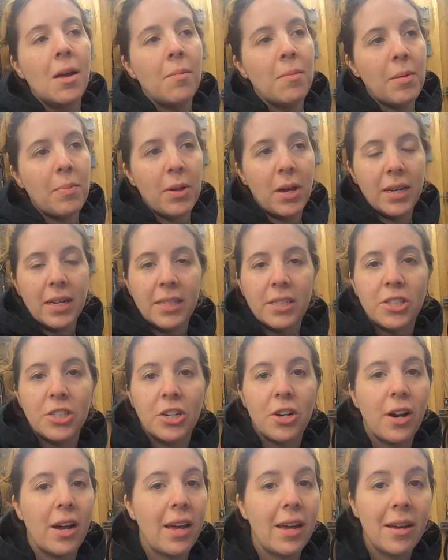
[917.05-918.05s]
People on
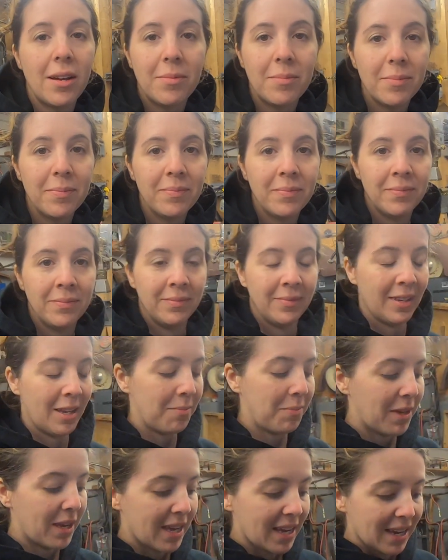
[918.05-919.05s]
Instagram
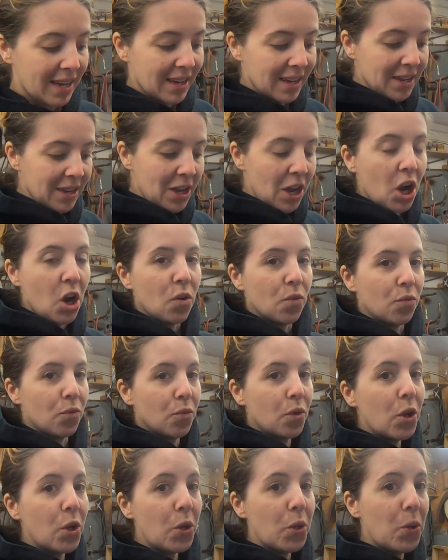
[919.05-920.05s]
can be
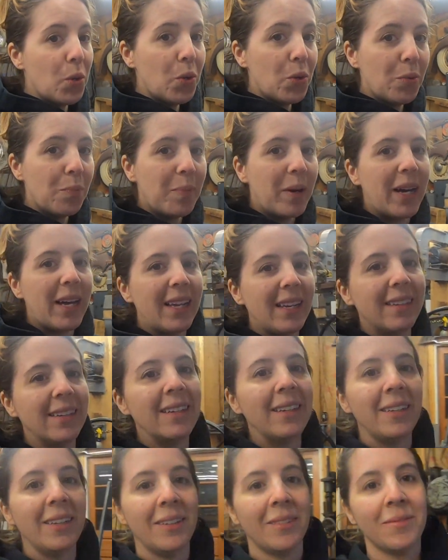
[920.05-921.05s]
rude, but
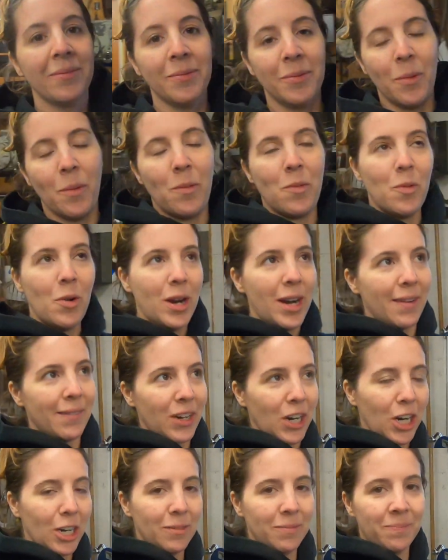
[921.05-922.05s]

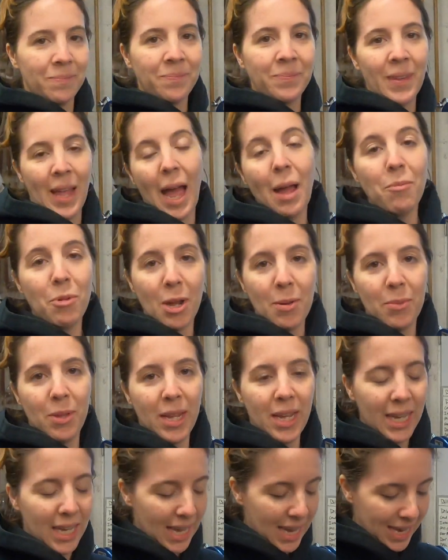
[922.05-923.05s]
whatever. I'm
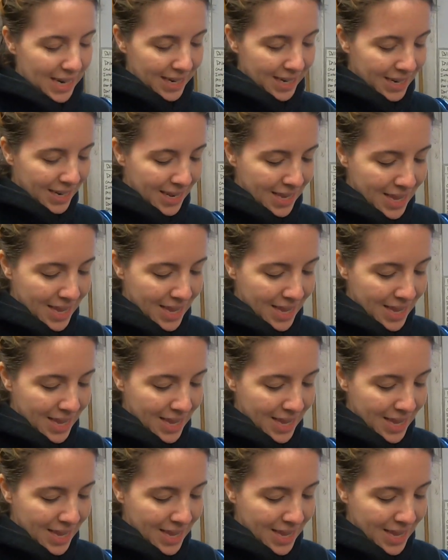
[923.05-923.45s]
rambling again.